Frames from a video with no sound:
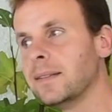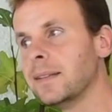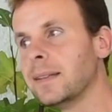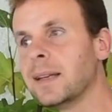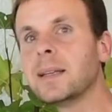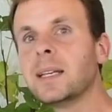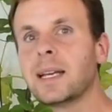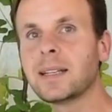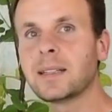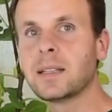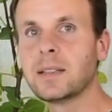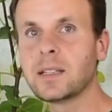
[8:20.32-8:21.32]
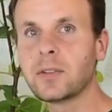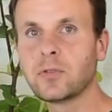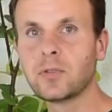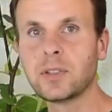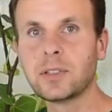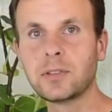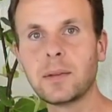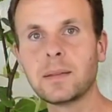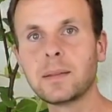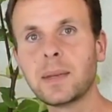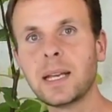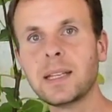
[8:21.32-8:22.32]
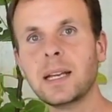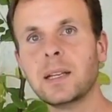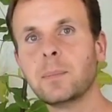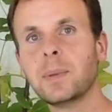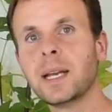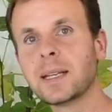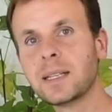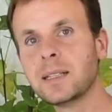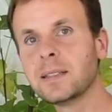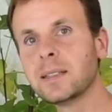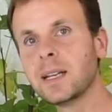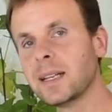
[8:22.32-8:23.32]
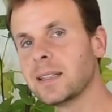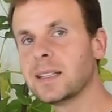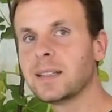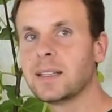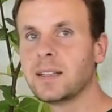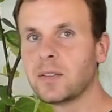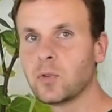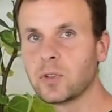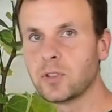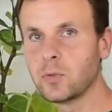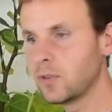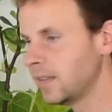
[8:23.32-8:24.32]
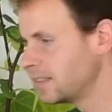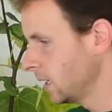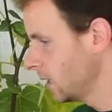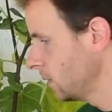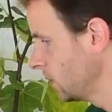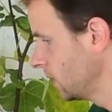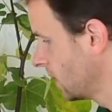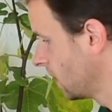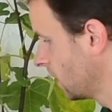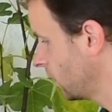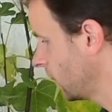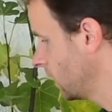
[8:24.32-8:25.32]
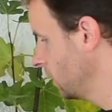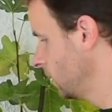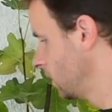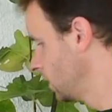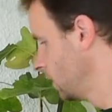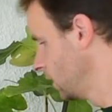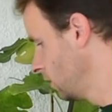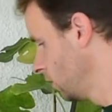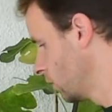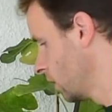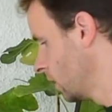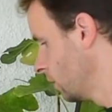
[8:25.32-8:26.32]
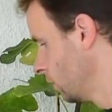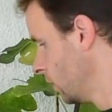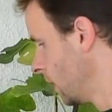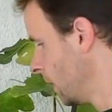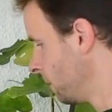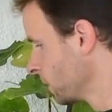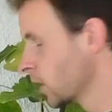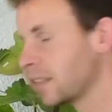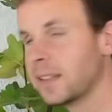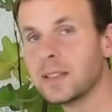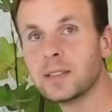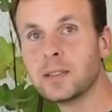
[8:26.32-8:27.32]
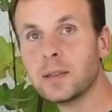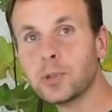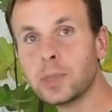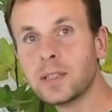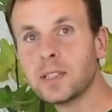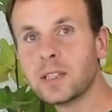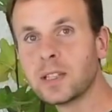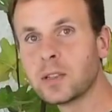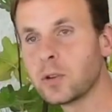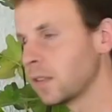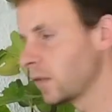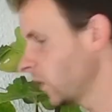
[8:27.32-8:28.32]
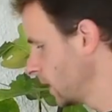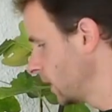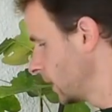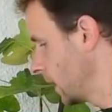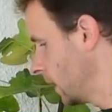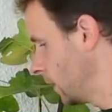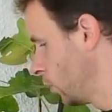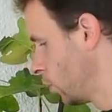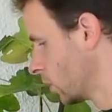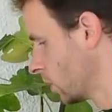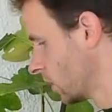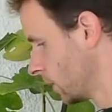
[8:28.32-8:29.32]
In the end, it can freeze. And then the plant is, ideally, or in the worst case, damaged. Freezing. And then the plant is, ideally, or in the worst case, damaged.